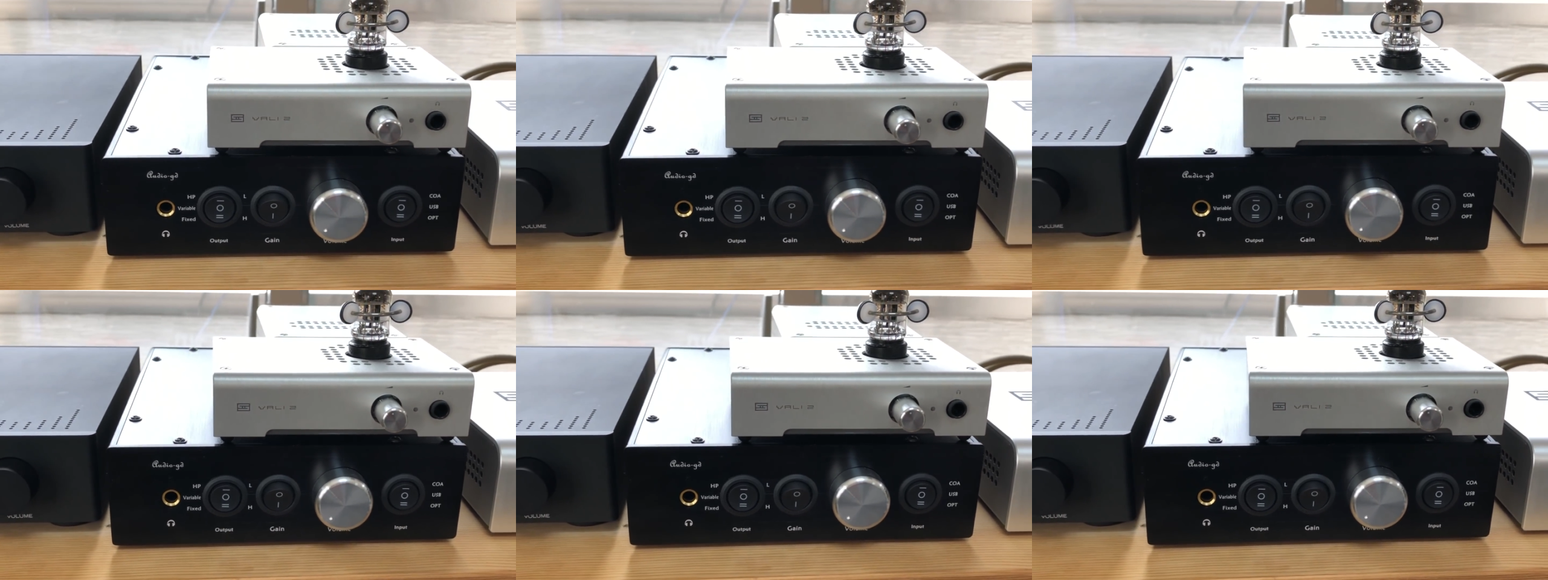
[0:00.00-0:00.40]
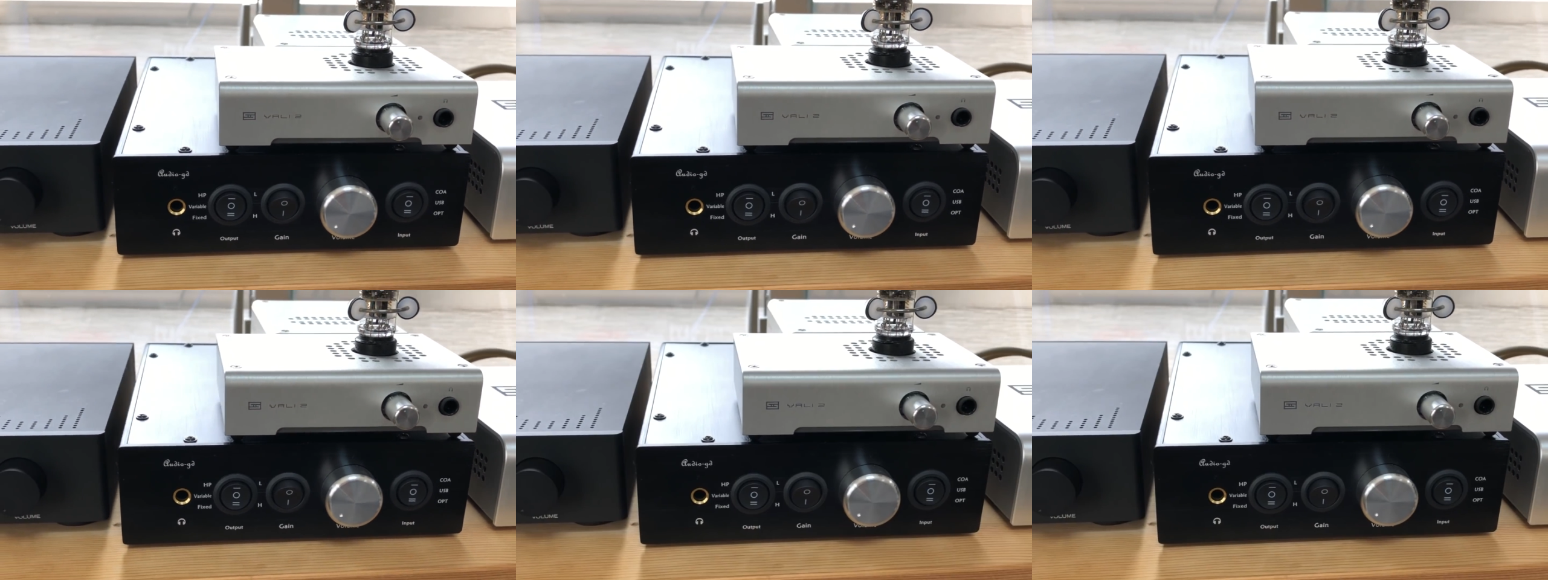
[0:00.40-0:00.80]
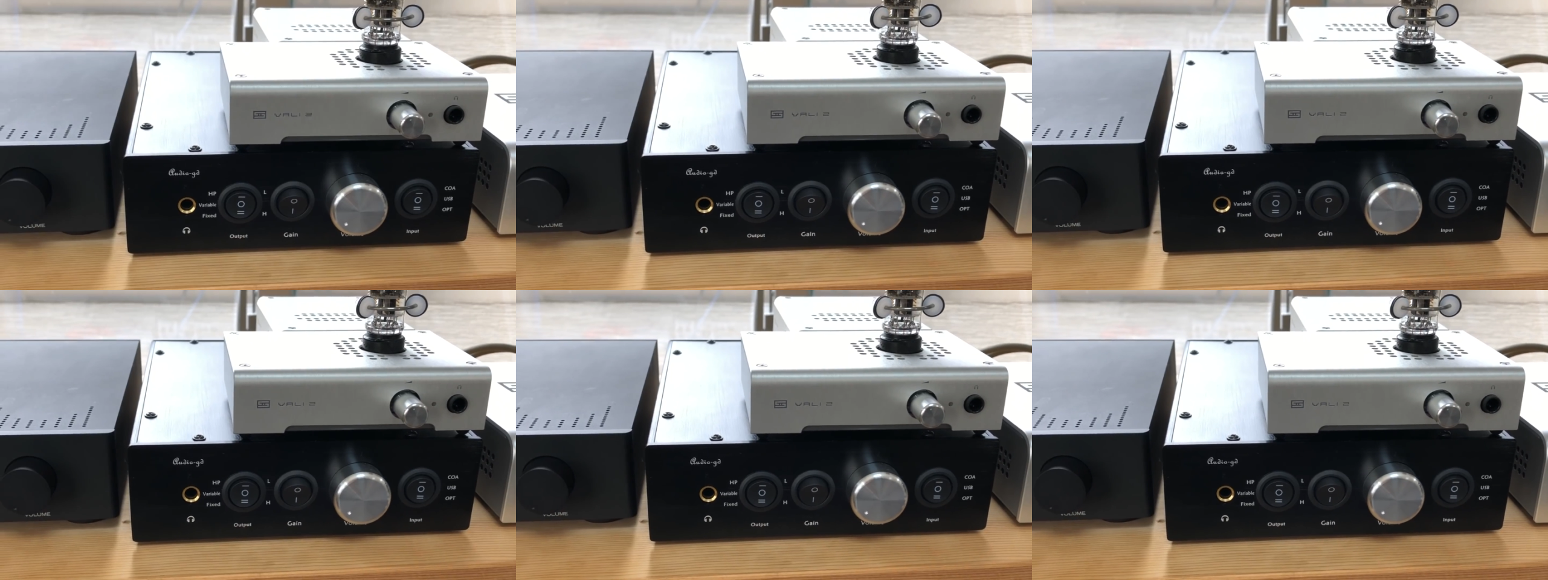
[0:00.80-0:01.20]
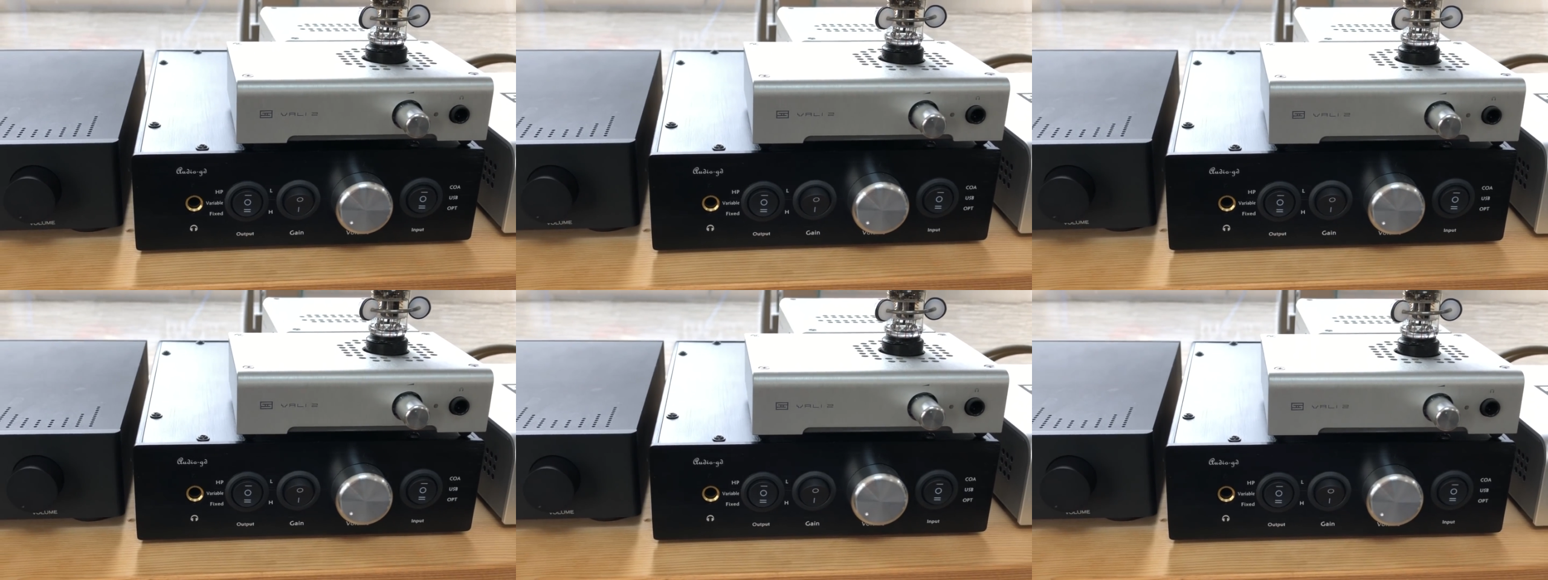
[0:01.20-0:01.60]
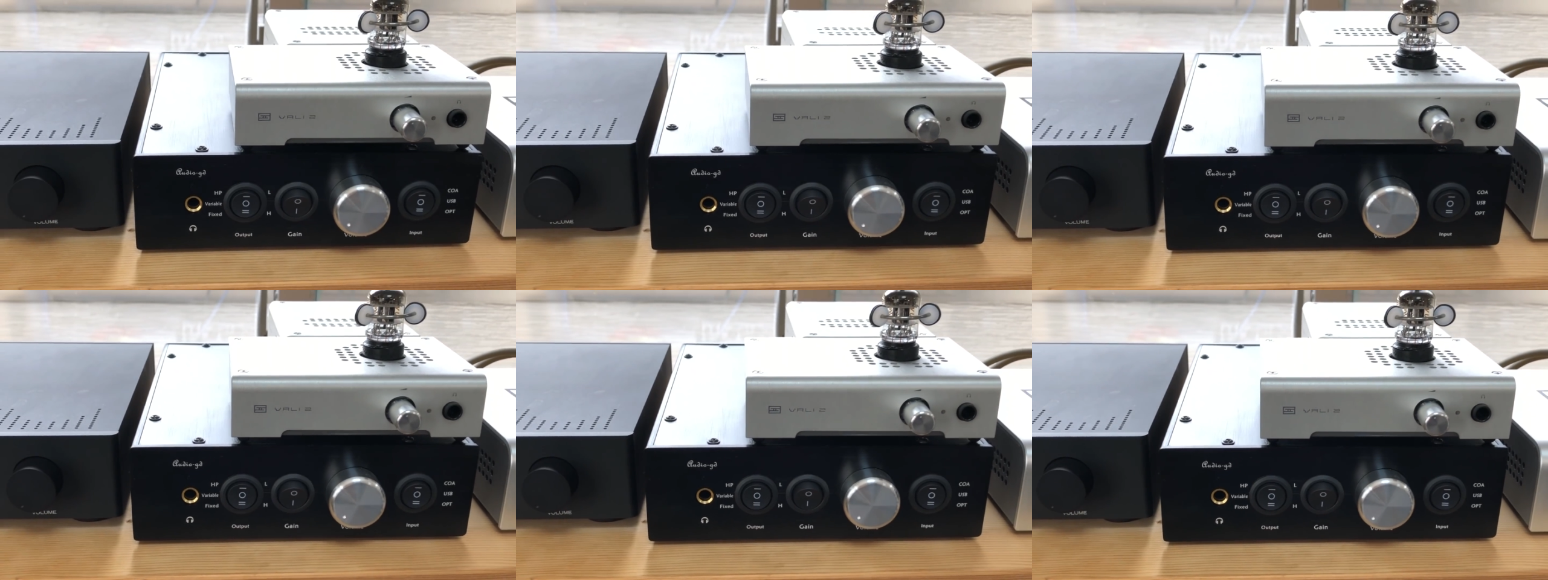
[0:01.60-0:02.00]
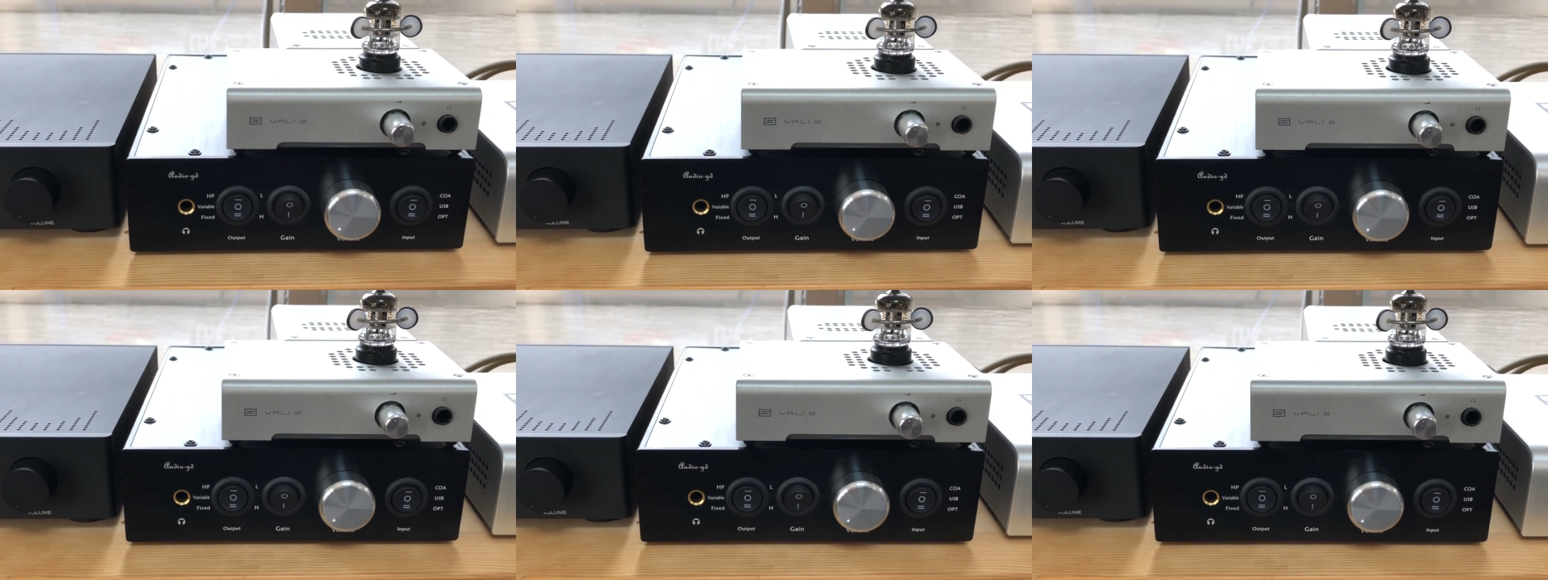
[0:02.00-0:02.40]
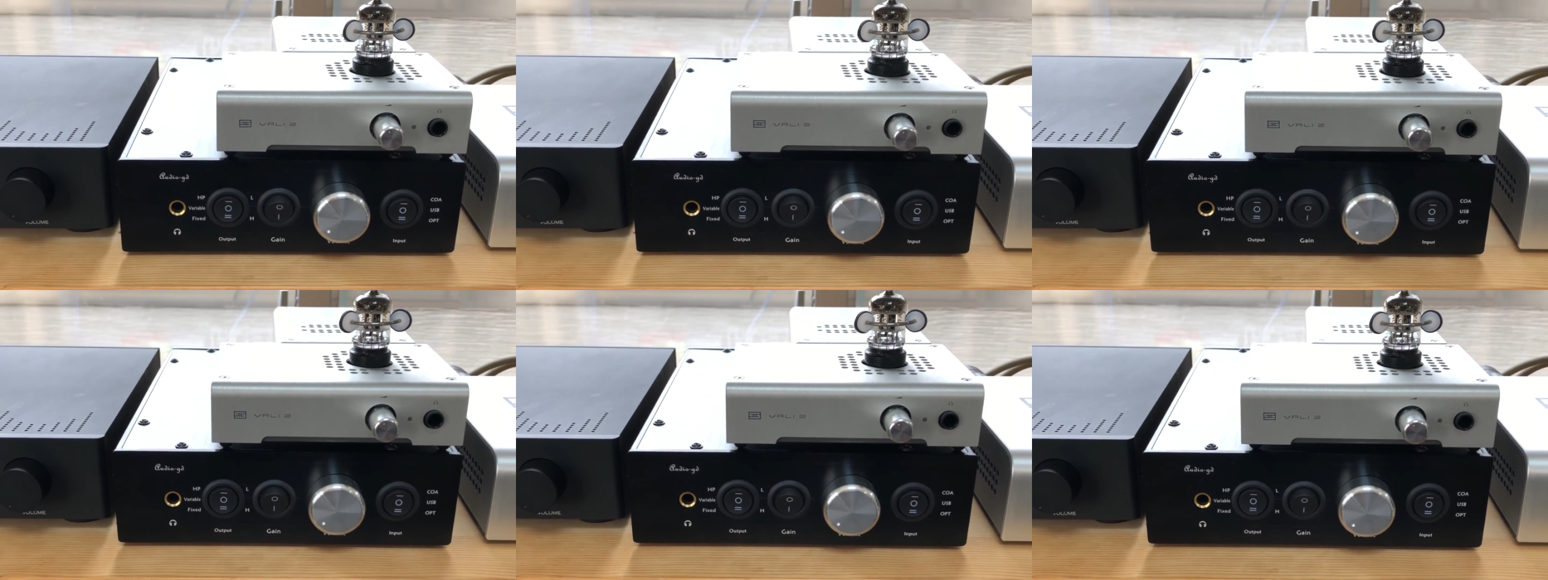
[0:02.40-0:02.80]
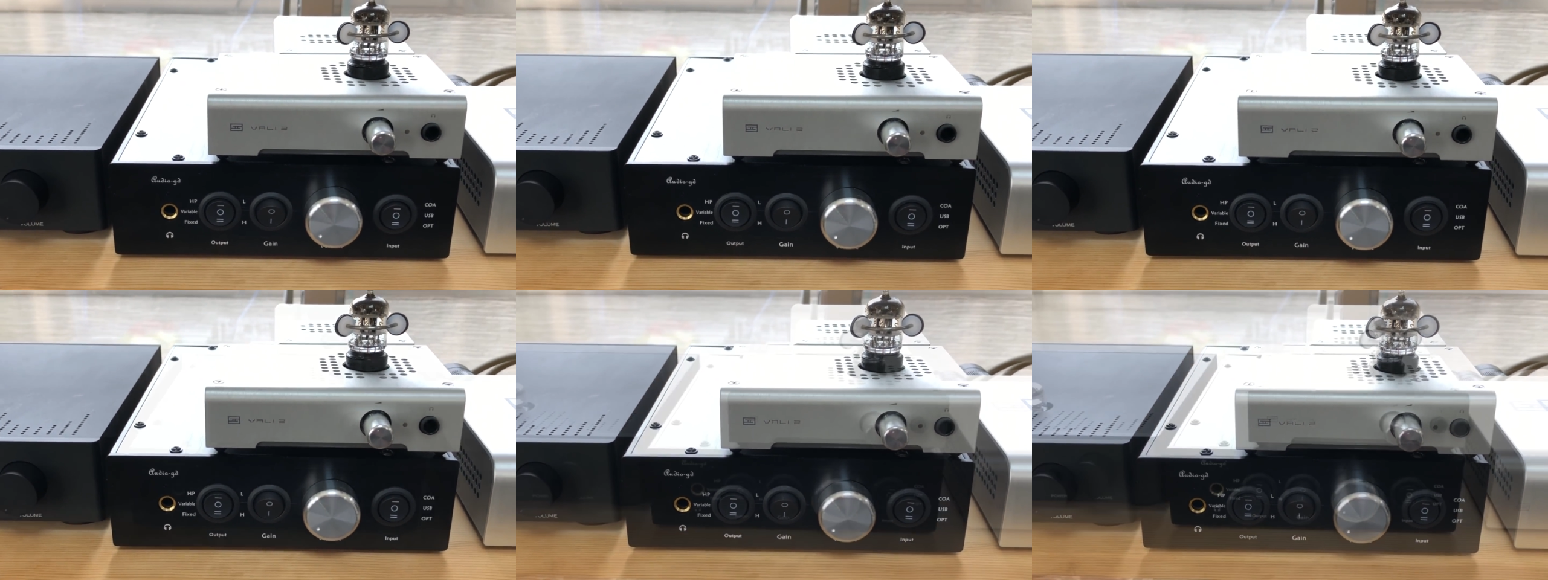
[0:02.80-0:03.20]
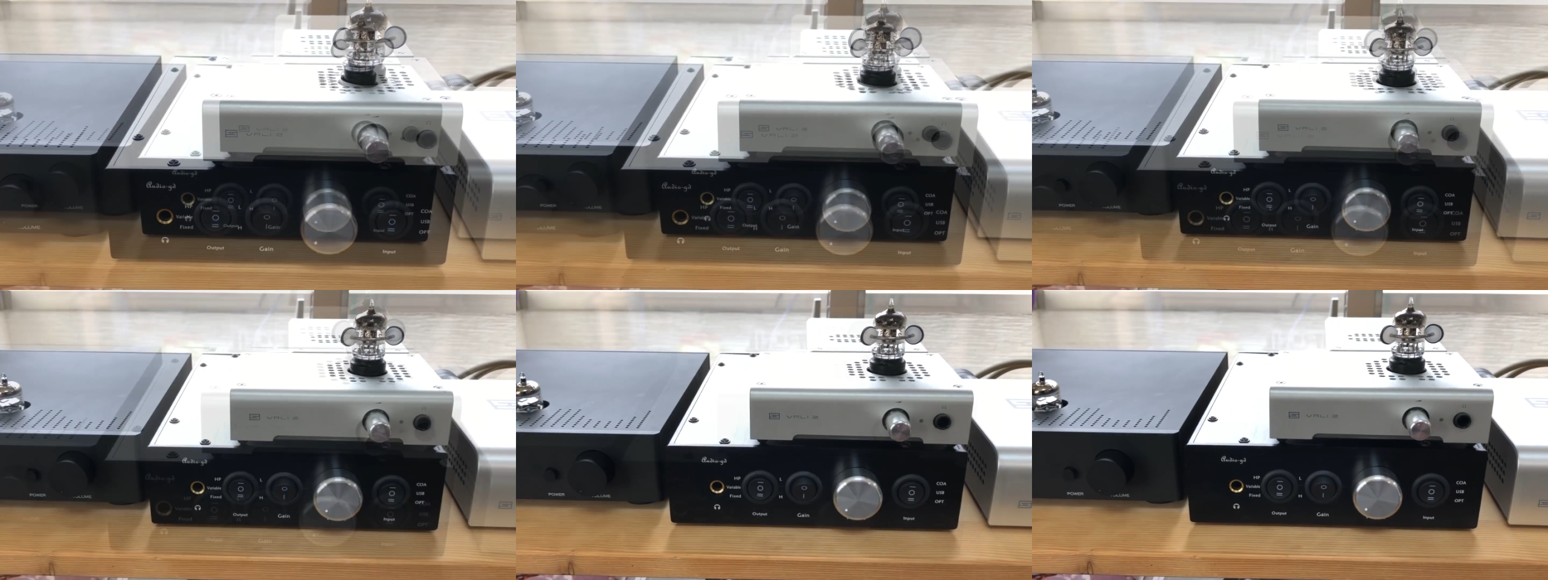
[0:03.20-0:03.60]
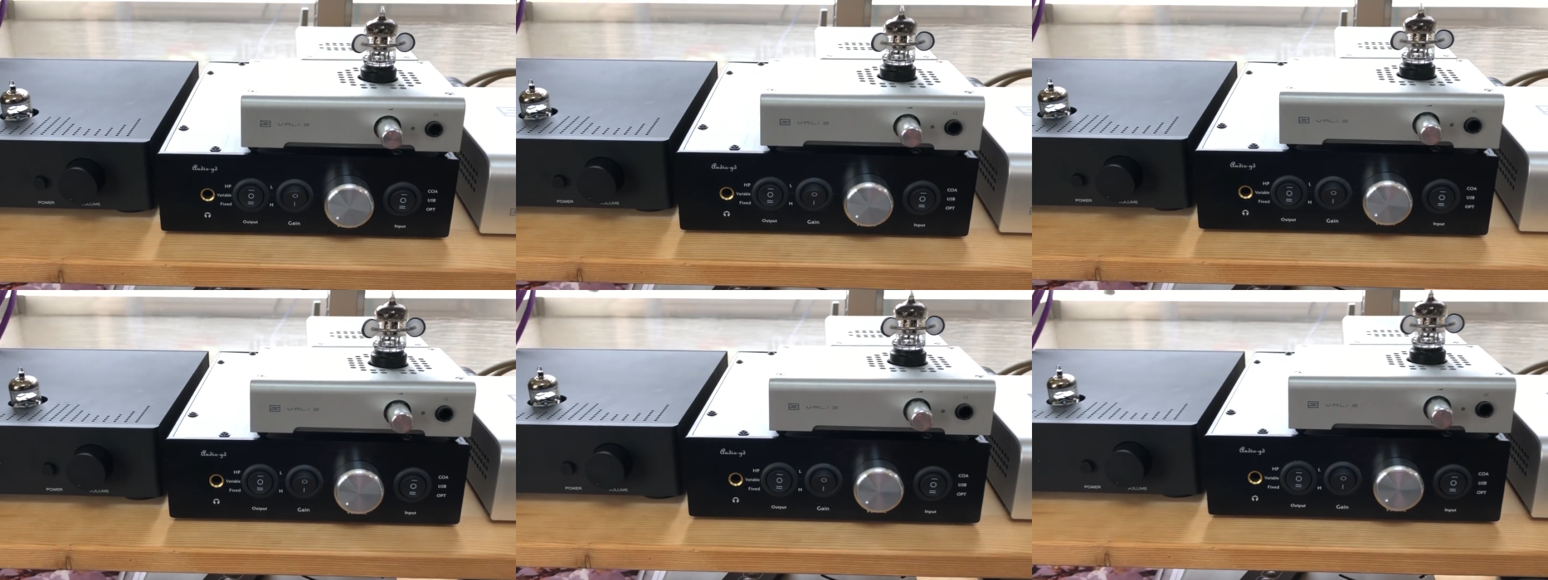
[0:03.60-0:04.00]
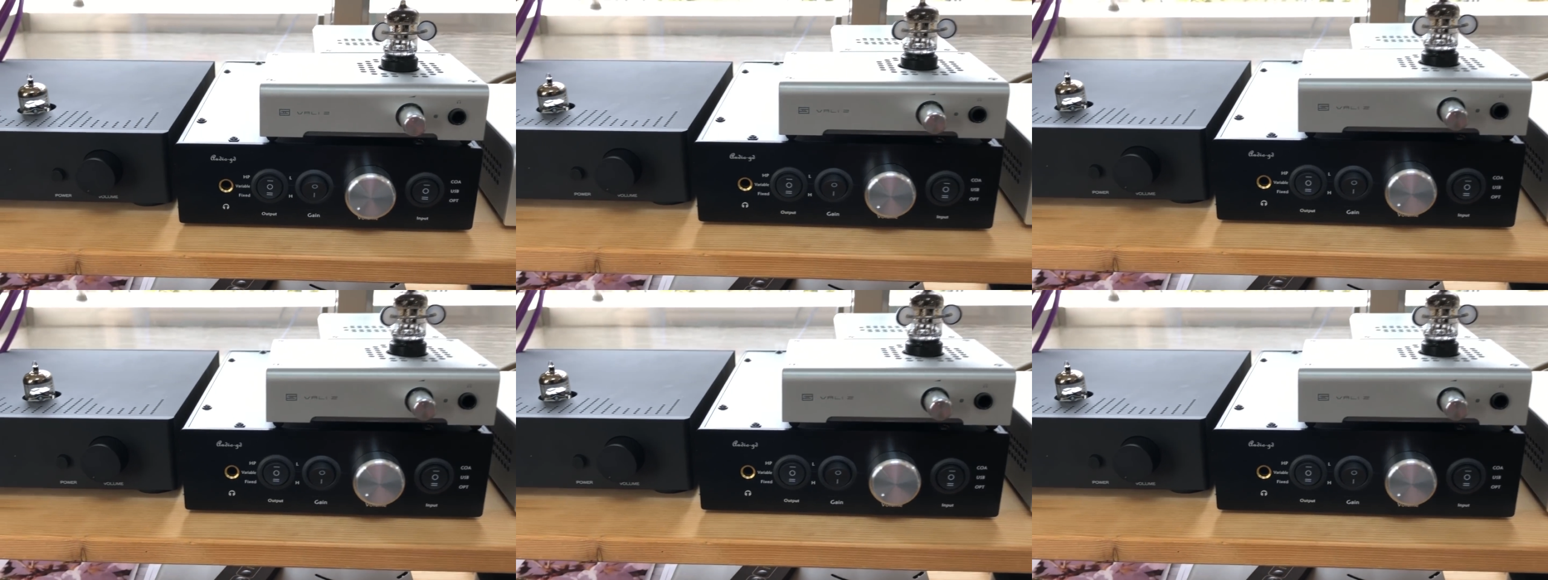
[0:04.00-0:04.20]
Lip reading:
Nobody's mouth can be seen.